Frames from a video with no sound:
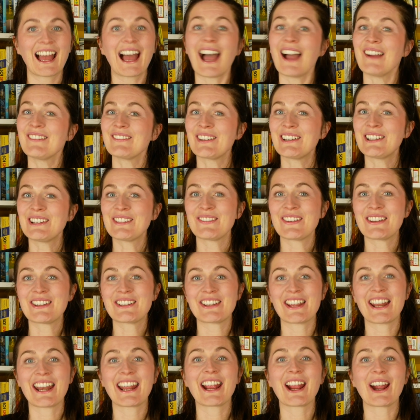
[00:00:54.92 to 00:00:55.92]
I'm going to be
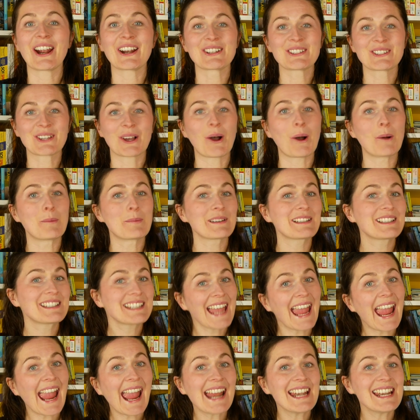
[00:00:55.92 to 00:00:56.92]
sharing our top
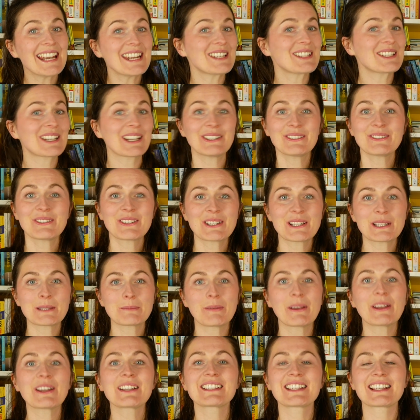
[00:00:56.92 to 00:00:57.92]
10 children's
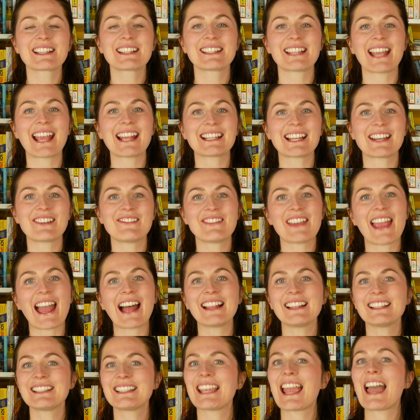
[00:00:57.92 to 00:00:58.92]
books set in
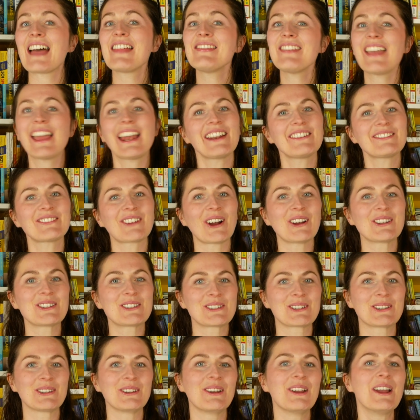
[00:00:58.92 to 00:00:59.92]
reality, and then I've got
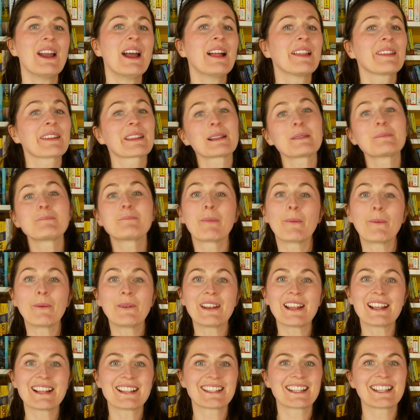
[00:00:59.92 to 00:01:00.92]
2 little
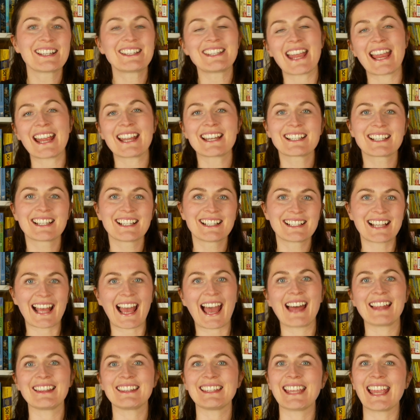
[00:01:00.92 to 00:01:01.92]
bonus suggestions
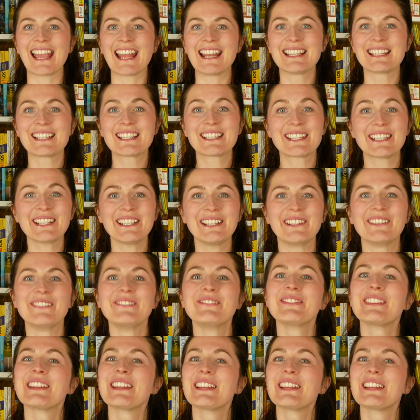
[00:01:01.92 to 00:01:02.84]
at the end too.